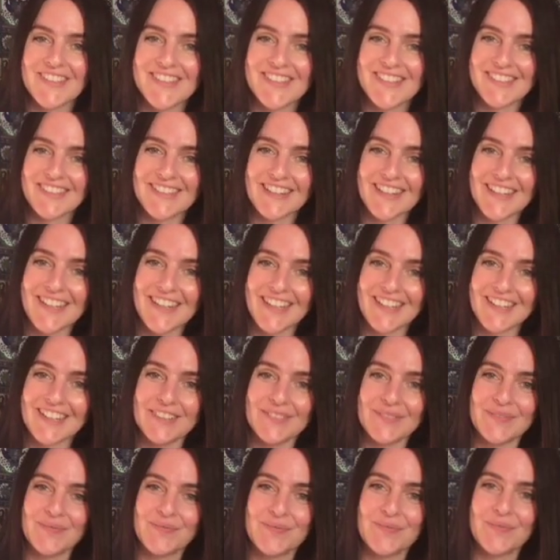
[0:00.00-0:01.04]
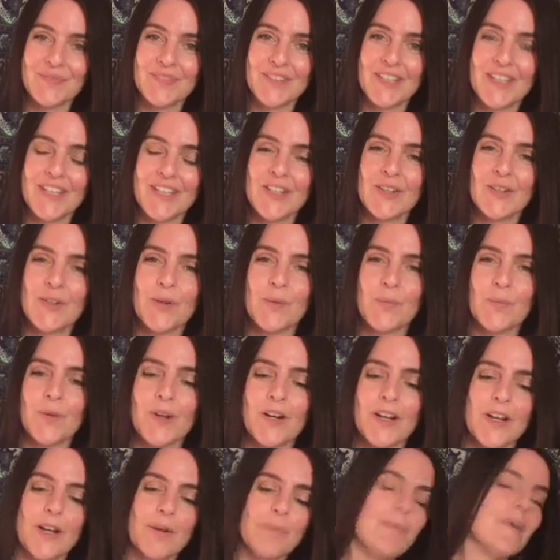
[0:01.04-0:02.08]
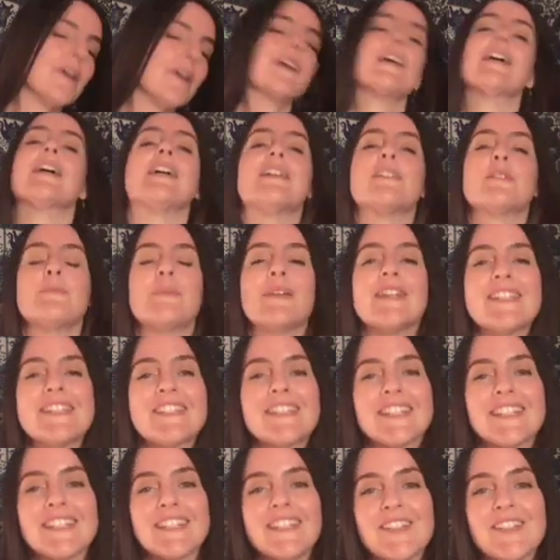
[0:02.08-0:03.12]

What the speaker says: sky, Magha is basically